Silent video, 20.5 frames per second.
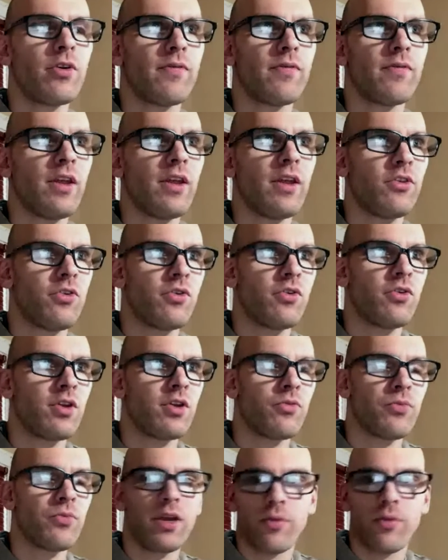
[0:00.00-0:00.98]
events, you
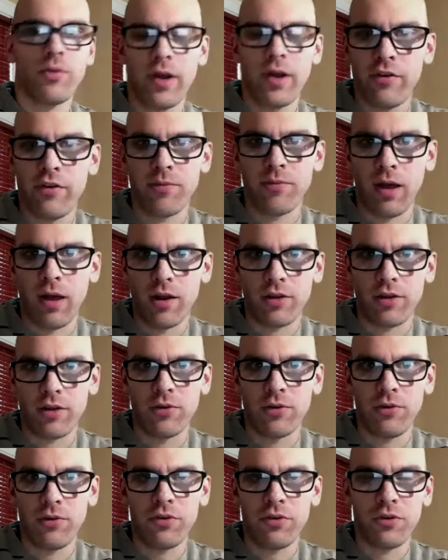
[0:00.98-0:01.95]
can rearrange
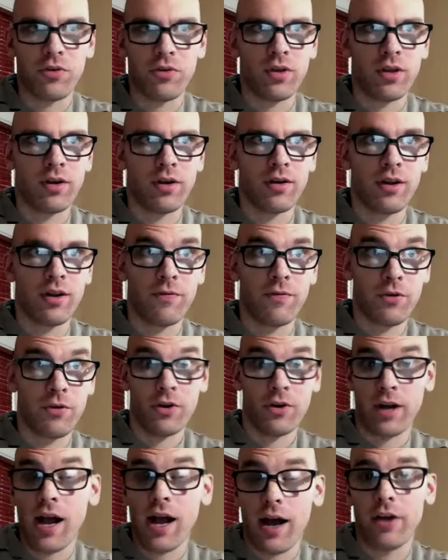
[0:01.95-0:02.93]
molecules. If you're
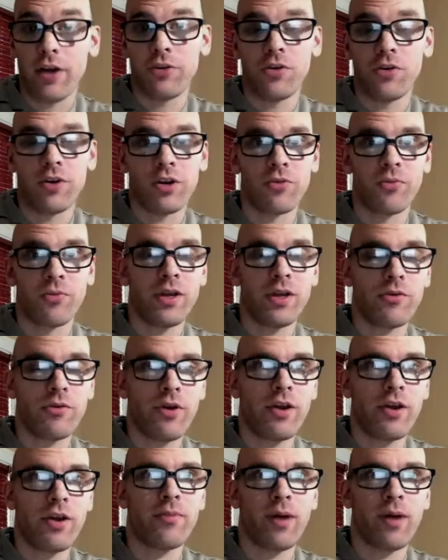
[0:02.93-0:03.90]
God, you can
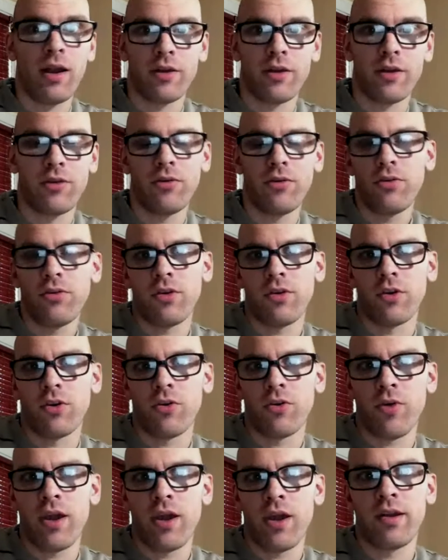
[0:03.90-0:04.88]
rearrange molecules. You can
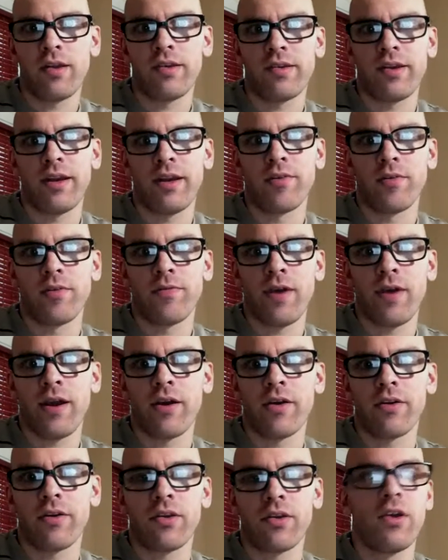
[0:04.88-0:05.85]
create any state of
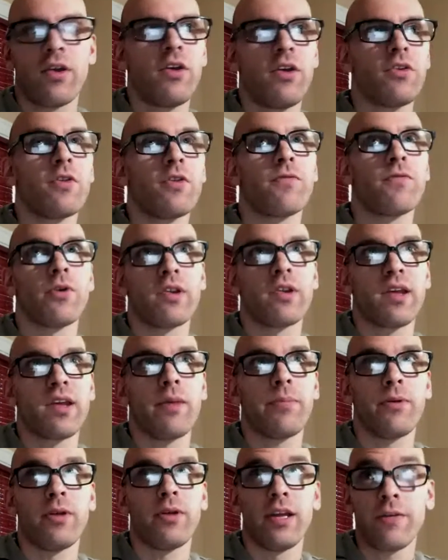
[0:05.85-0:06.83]
affairs. So, for
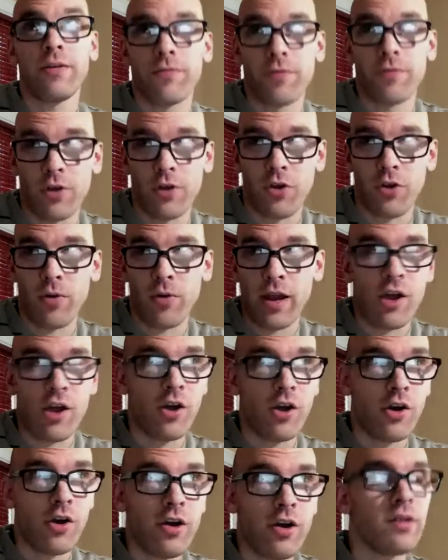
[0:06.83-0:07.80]
example, if the great
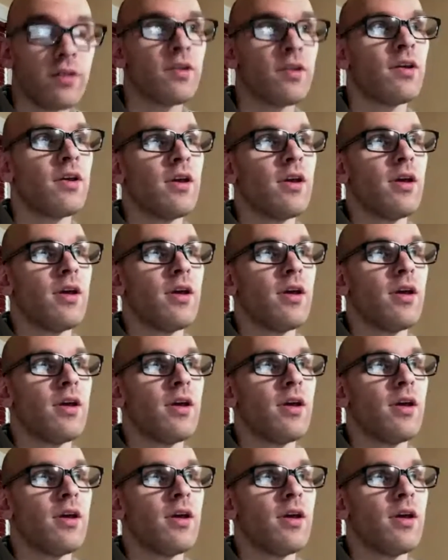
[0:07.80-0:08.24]
good